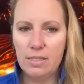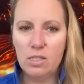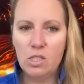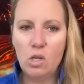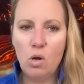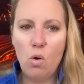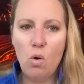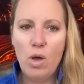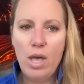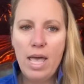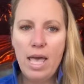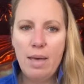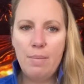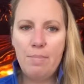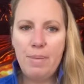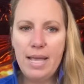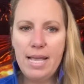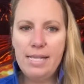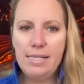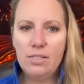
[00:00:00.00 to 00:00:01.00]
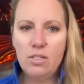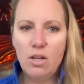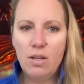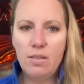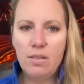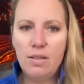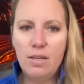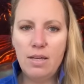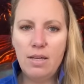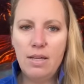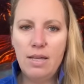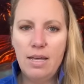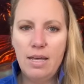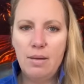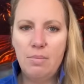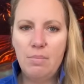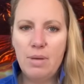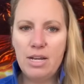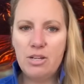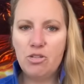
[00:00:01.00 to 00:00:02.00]
So based on the
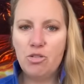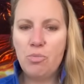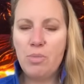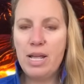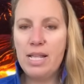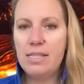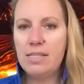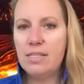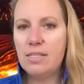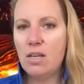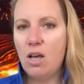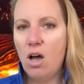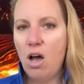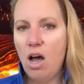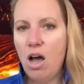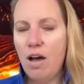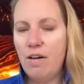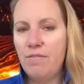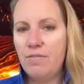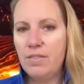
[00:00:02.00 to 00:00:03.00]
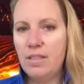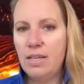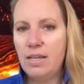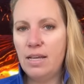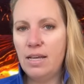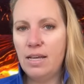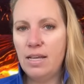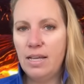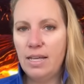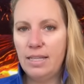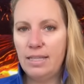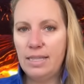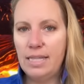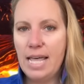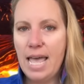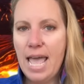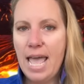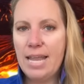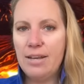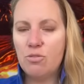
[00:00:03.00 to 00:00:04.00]
measurements of the
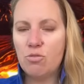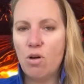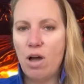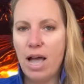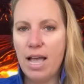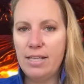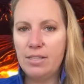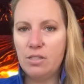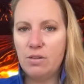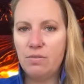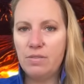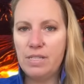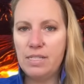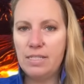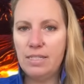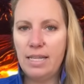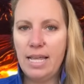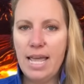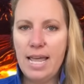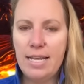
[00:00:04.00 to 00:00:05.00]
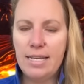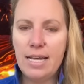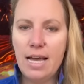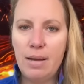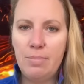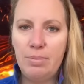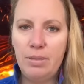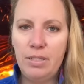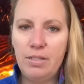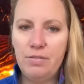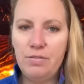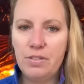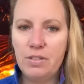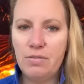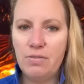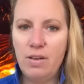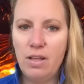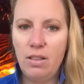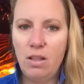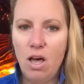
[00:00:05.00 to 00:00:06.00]
land rise, of this land uplift
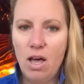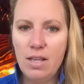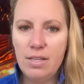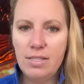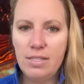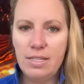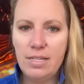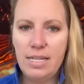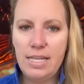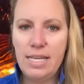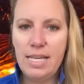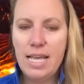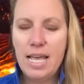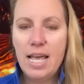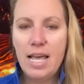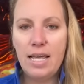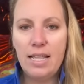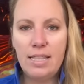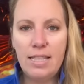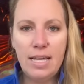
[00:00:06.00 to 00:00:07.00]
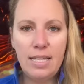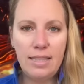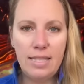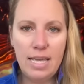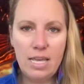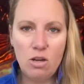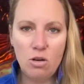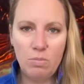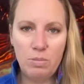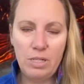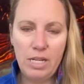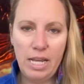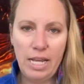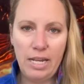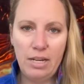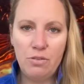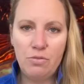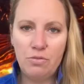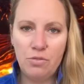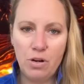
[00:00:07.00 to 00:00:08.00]
velocity that they
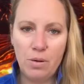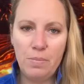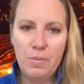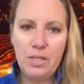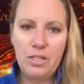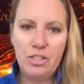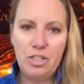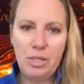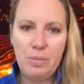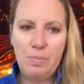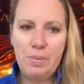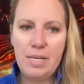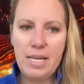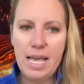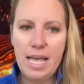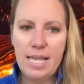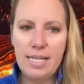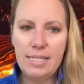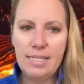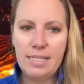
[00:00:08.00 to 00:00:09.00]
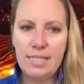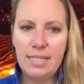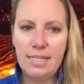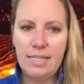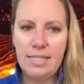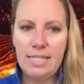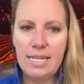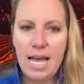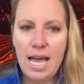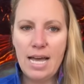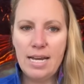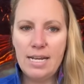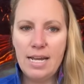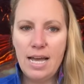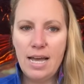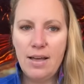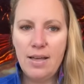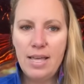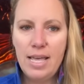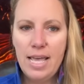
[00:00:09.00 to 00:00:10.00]
obtained from the GPS
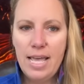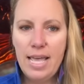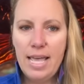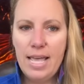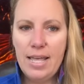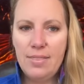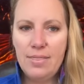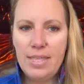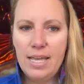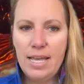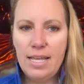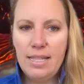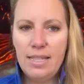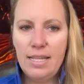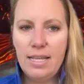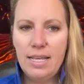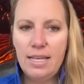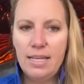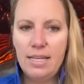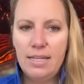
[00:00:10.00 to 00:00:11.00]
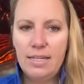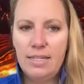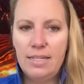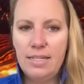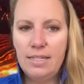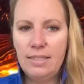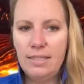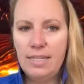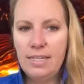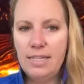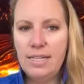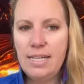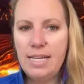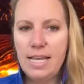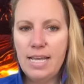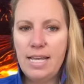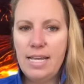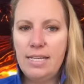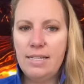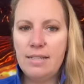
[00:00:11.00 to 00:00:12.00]
data, and then
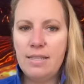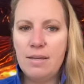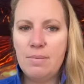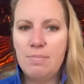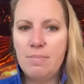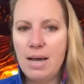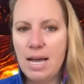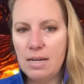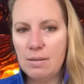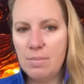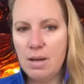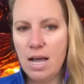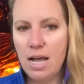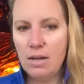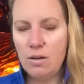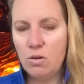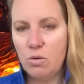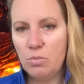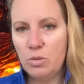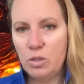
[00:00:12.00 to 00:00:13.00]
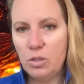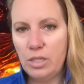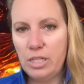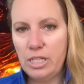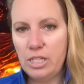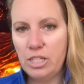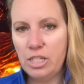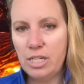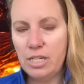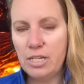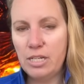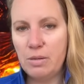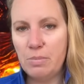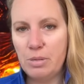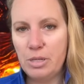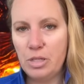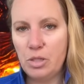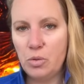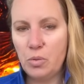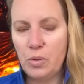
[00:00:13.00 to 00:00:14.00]
delineate the magma accumulation
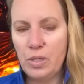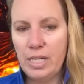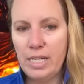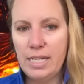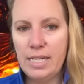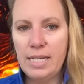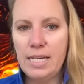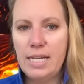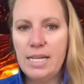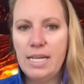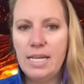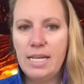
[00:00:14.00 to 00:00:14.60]
between